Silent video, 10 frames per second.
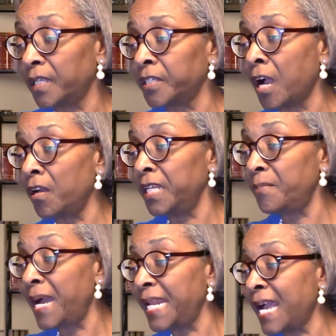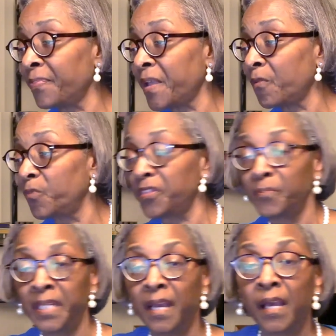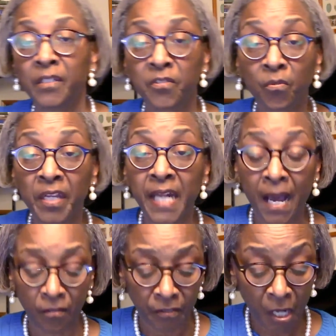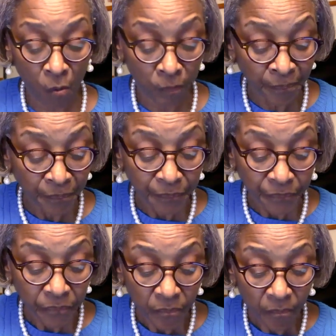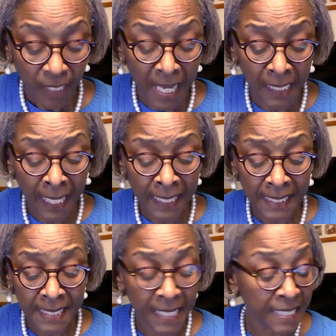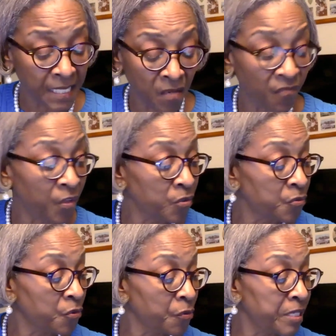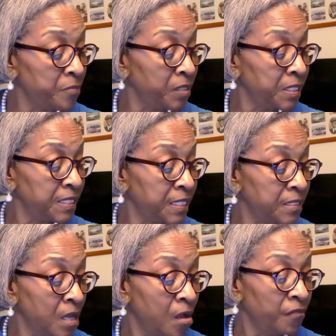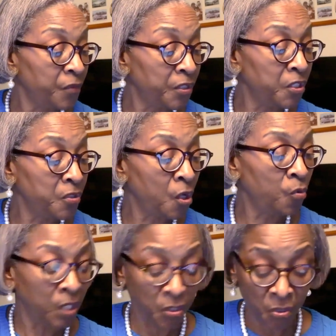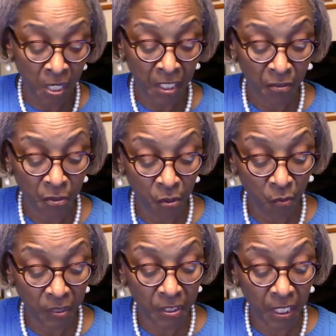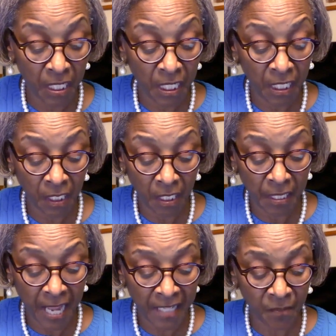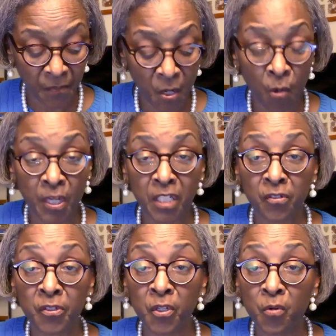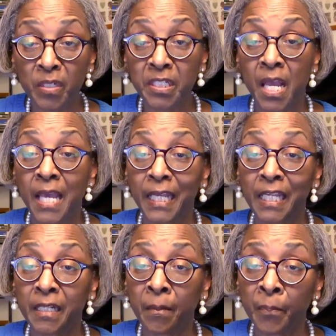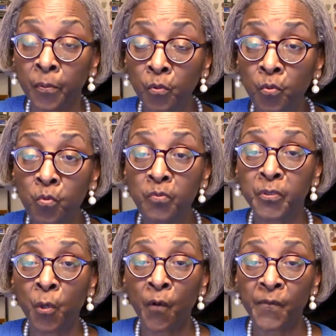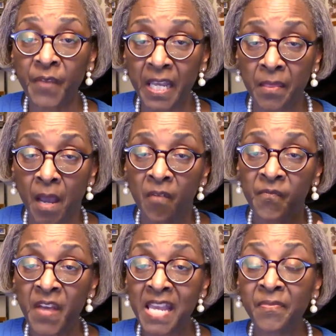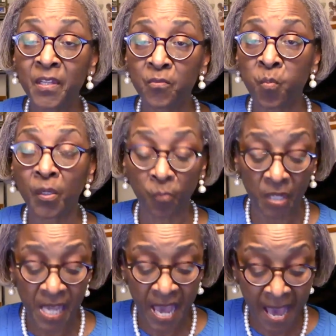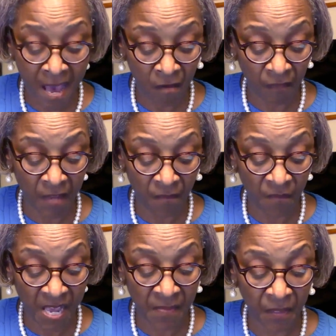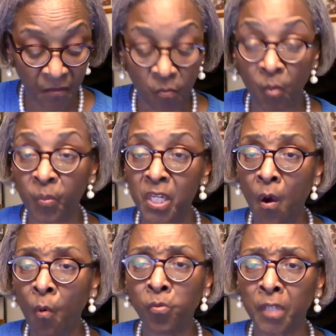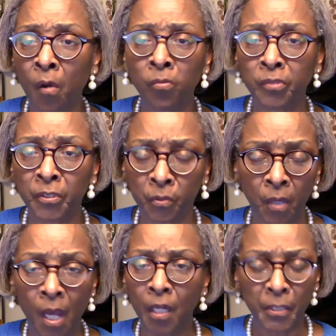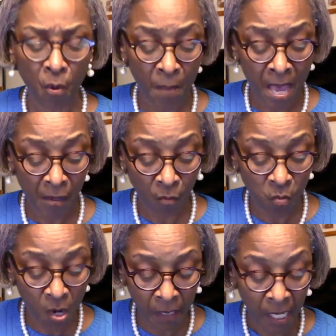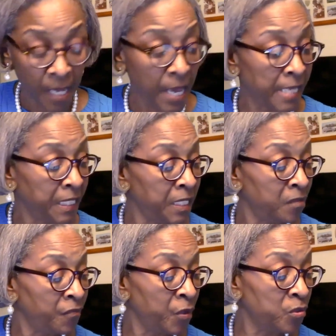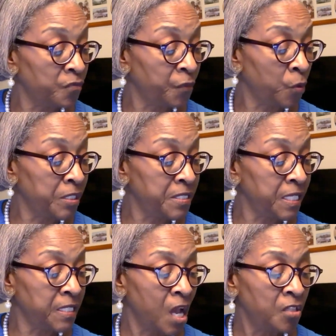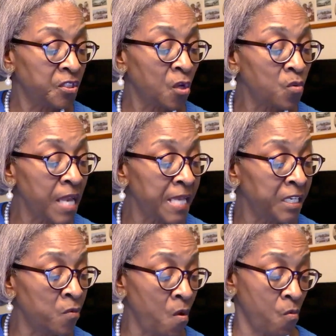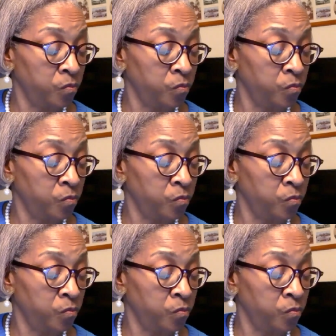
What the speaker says: Anybody out there with me? So that I'll know. And like it says in verse 3, when he says, "For you know endurance," and then that's your endurance, it improves your faith. Faith is what we have, and faith is what we hold on to no matter what. And then in verse 4, he says, "So let it grow.